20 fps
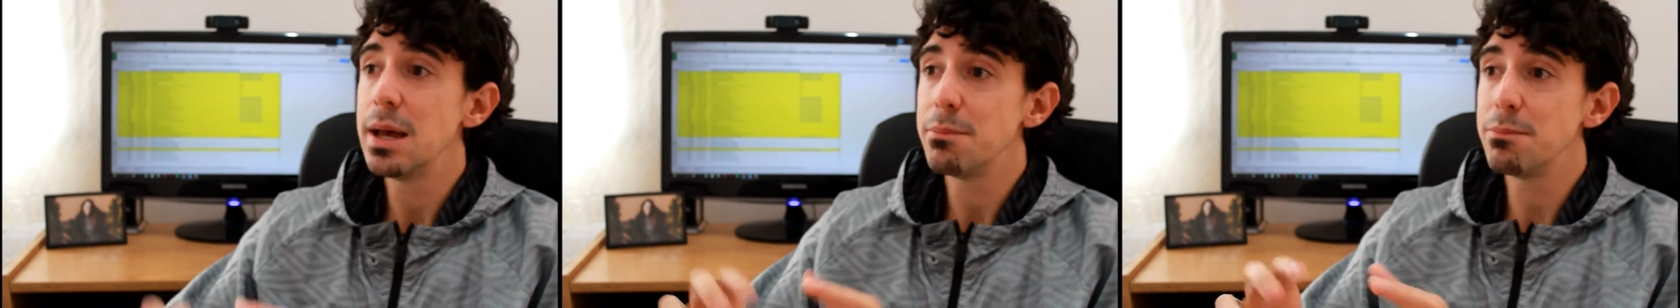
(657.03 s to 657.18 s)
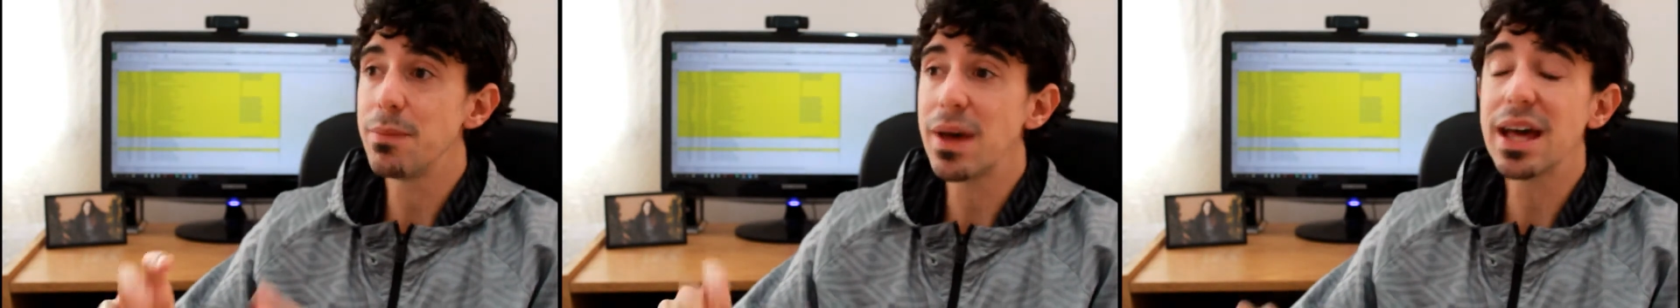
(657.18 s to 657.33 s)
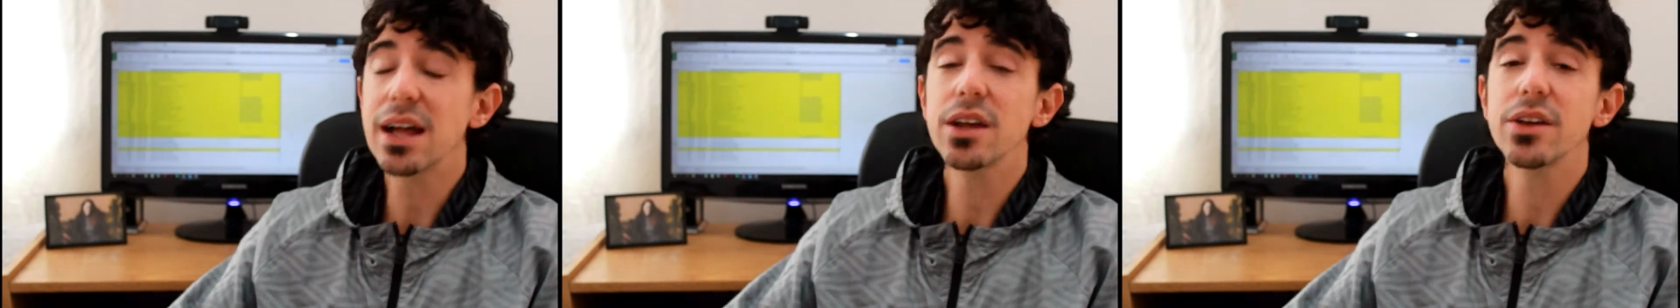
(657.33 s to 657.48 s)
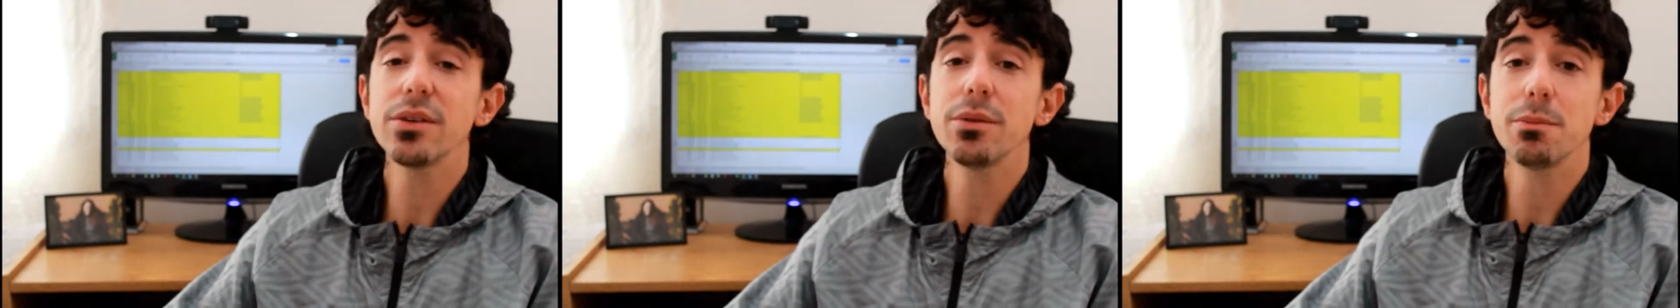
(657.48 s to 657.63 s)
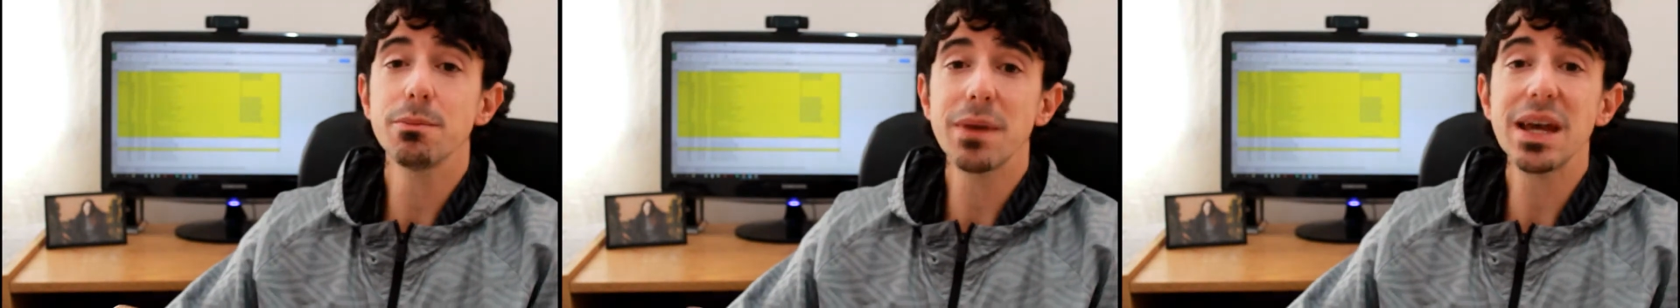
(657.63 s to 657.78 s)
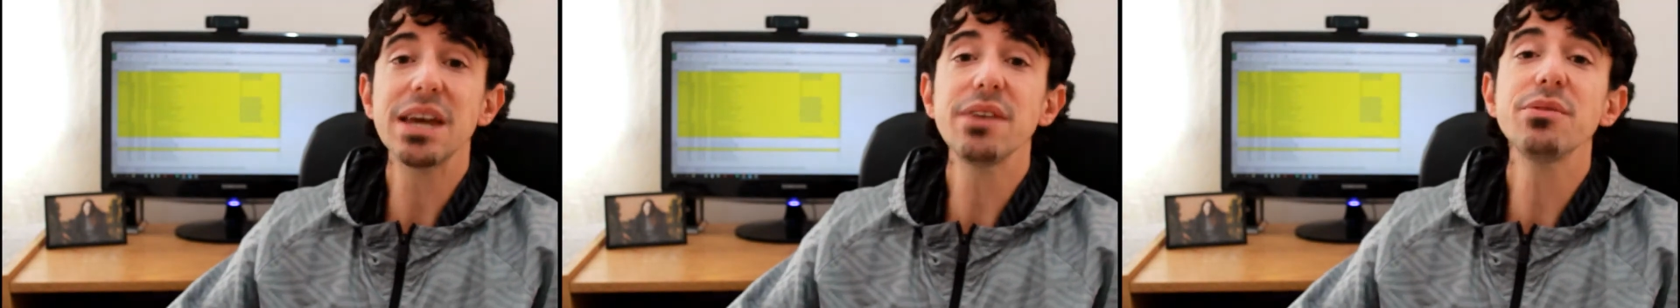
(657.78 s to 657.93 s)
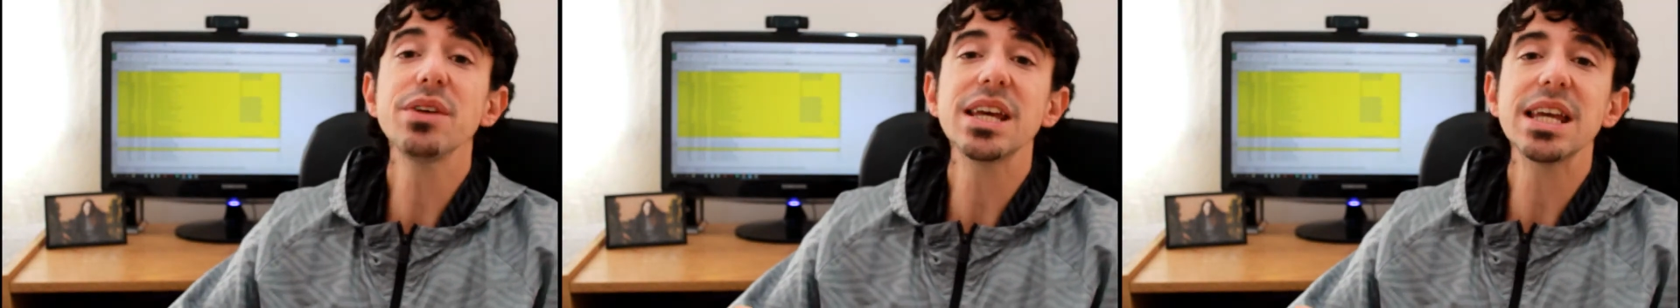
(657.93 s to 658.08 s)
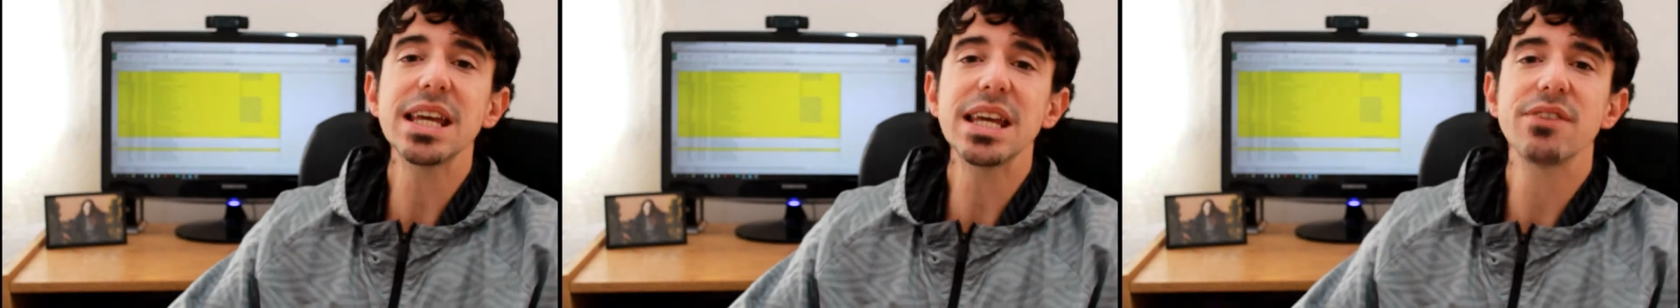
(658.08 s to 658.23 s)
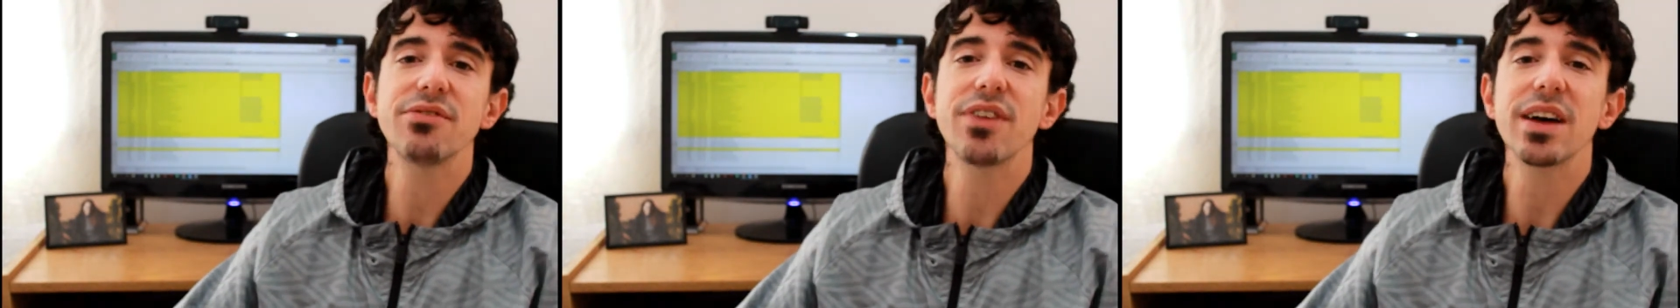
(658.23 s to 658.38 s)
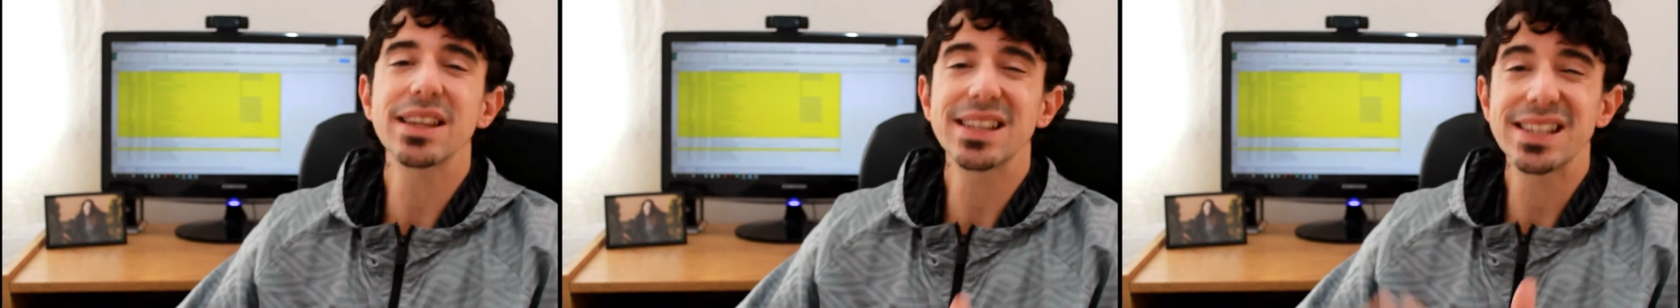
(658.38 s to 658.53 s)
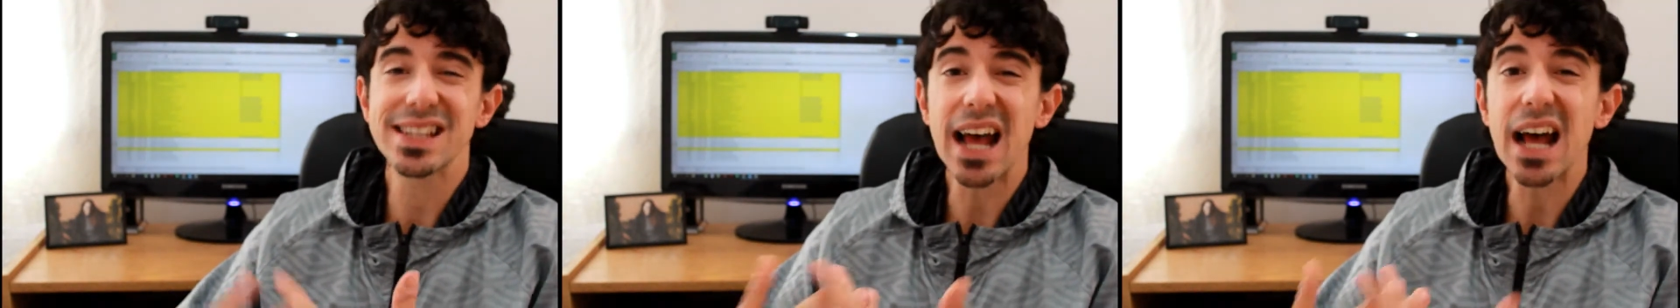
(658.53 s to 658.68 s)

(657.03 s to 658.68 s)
Maybe if at